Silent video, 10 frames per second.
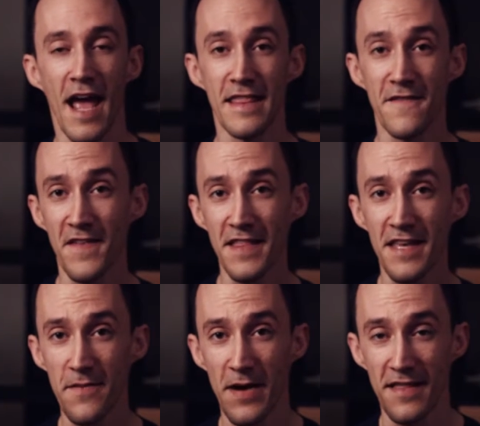And the fun
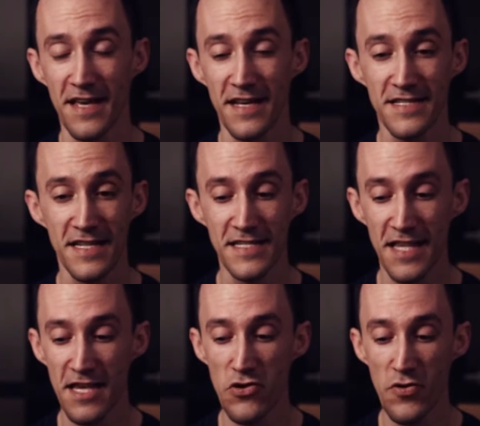thing about this
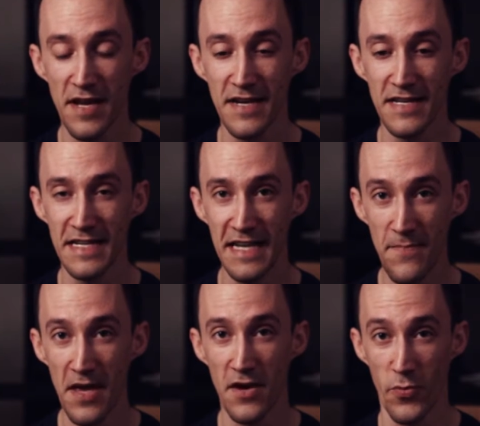is that you can
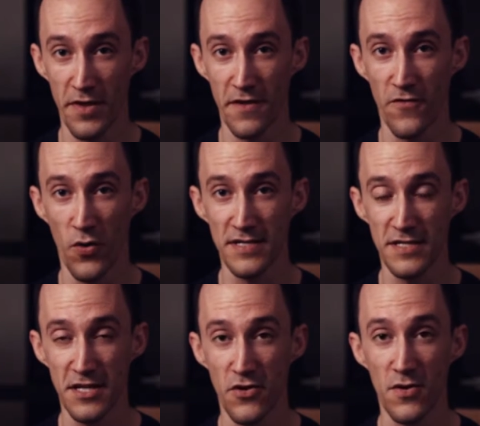dim it with your
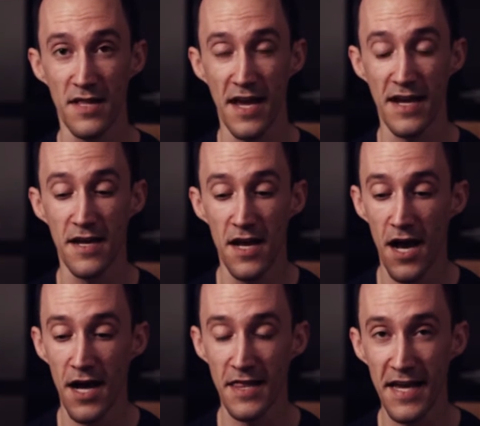voice too. Like,
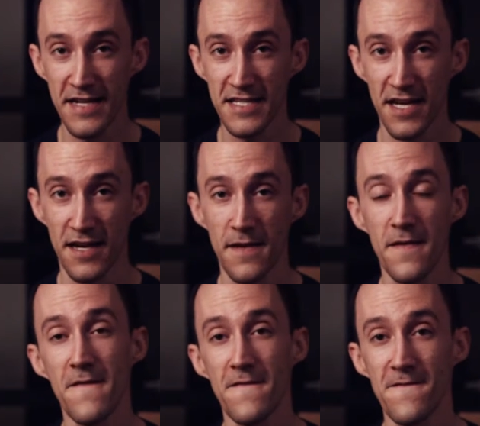Alexa,
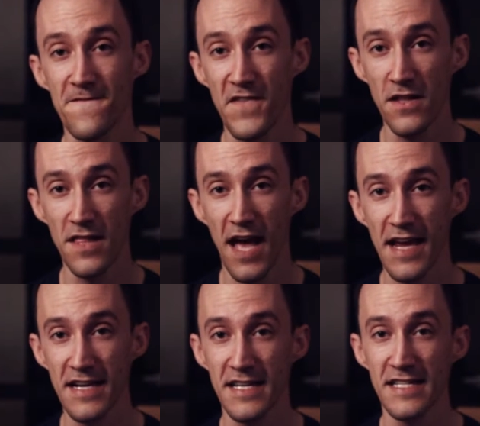fill
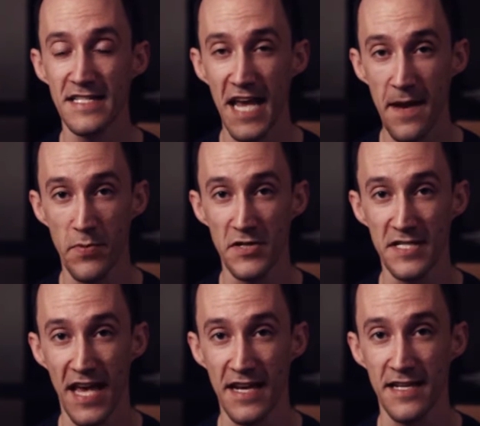light
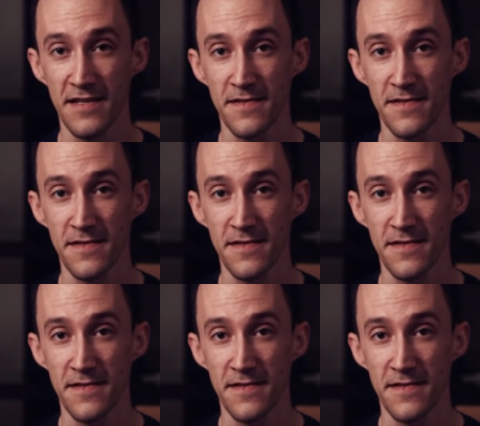10%.